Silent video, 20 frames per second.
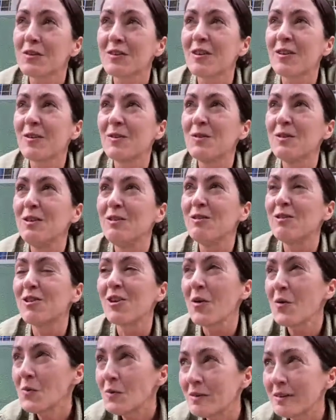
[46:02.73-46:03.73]
also
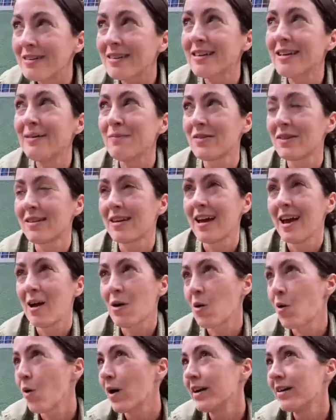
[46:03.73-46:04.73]
you don't seem to
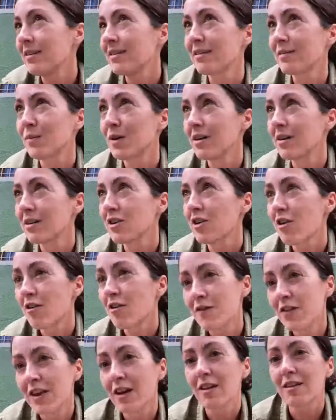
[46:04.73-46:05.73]
get quite as much
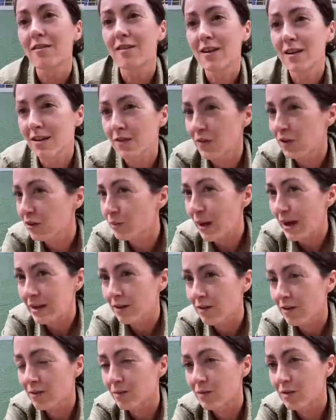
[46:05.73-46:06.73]
of the other end of the
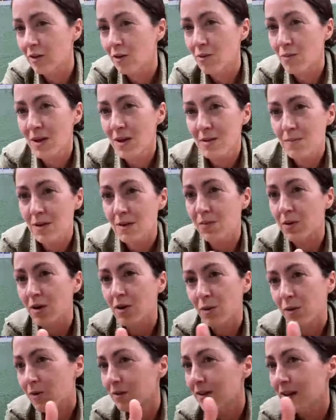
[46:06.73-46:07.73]
spectrum. So maybe
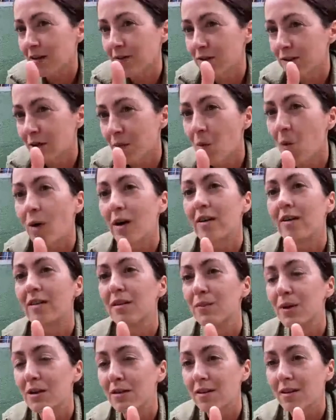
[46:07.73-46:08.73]
bonobos live somewhere
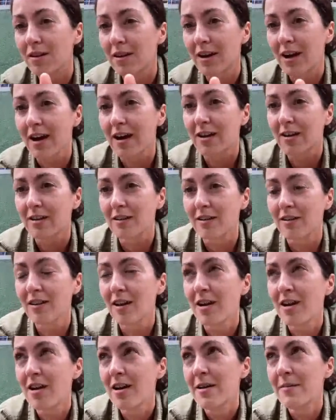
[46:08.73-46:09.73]
in the middle.
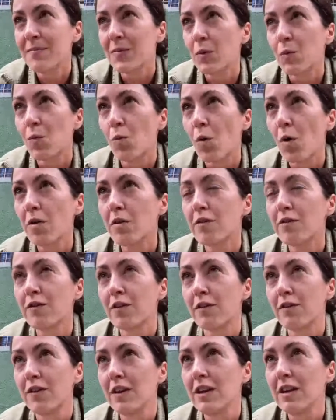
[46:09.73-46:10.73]
And one
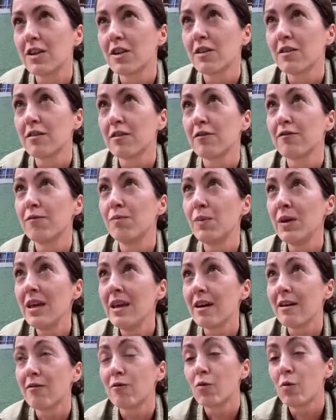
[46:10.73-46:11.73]
of the features of
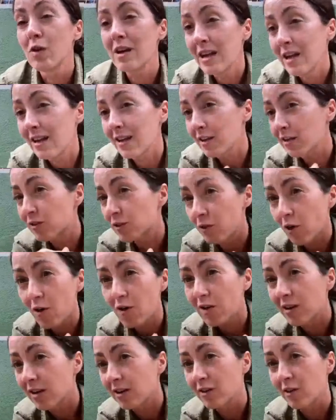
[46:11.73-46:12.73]
being really
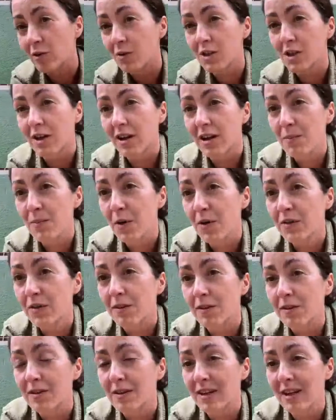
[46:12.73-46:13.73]
strongly socially
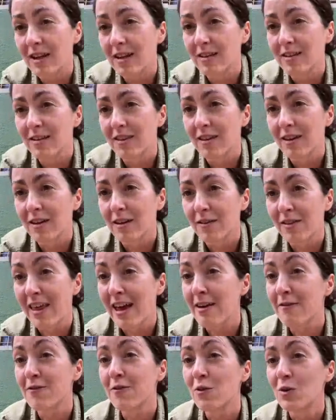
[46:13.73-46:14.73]
bonded is that
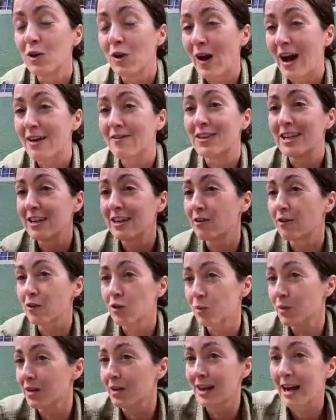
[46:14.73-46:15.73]
therefore you have an in
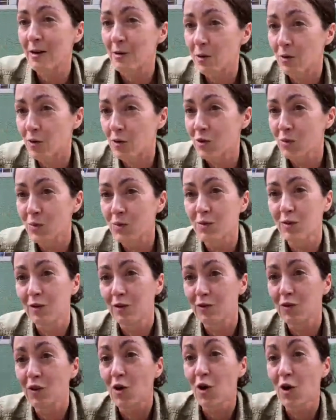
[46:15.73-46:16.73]
group and an out group.
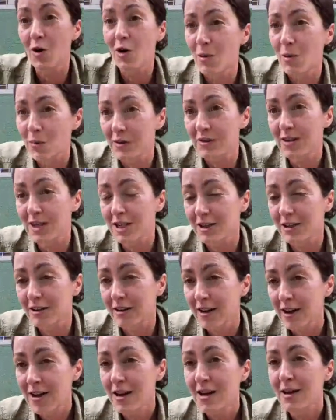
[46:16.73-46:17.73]
So you've got
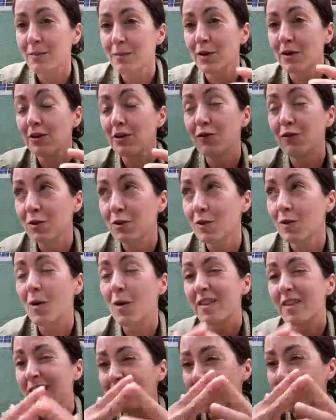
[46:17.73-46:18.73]
competition, but you've
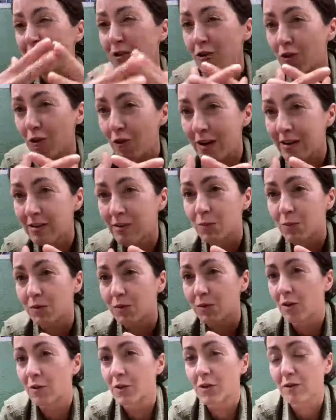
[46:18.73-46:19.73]
also got these
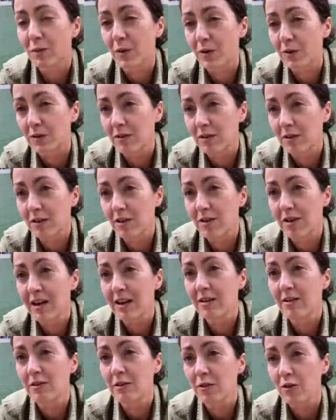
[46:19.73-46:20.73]
incredible social bonds in
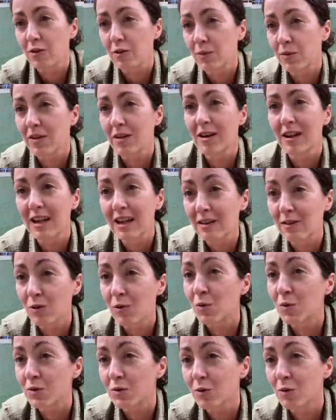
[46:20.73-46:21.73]
your in group that
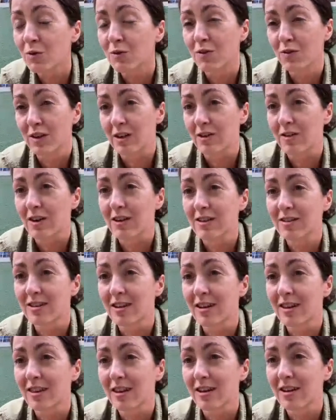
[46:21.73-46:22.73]
lead to all sorts of
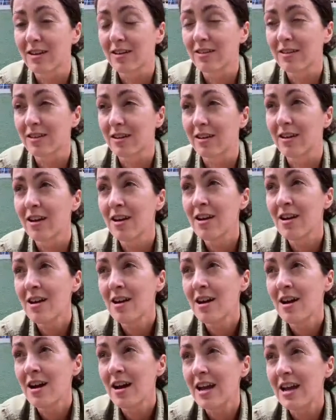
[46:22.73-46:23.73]
interesting things. And
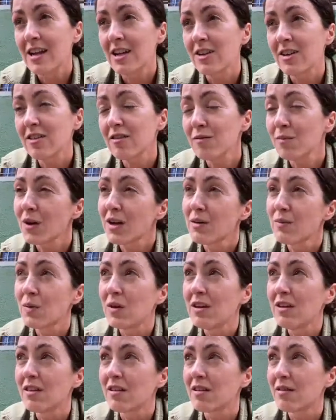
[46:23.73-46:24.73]
it just
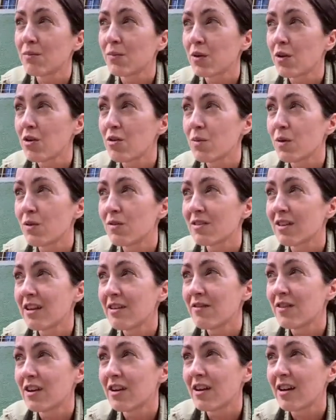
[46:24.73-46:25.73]
might be that
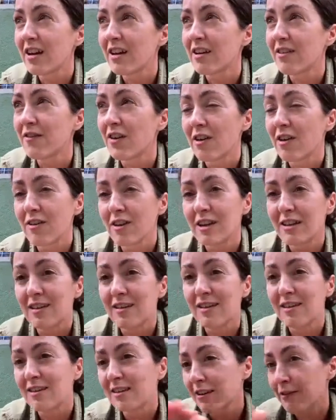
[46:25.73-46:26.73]
bonobos live in a, in a
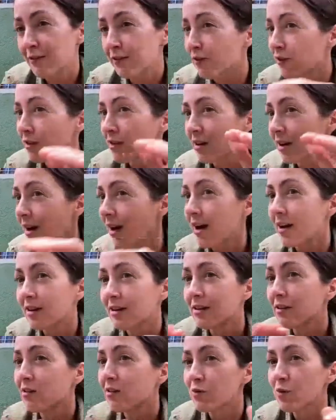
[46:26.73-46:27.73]
very different
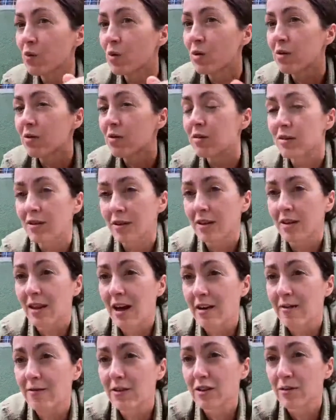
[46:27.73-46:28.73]
kind of world
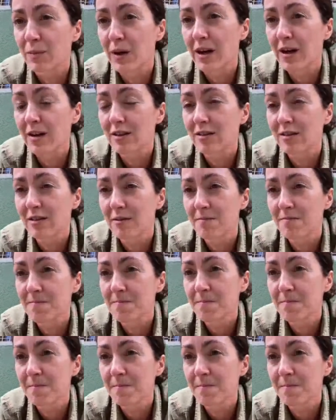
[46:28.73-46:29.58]
in that respect.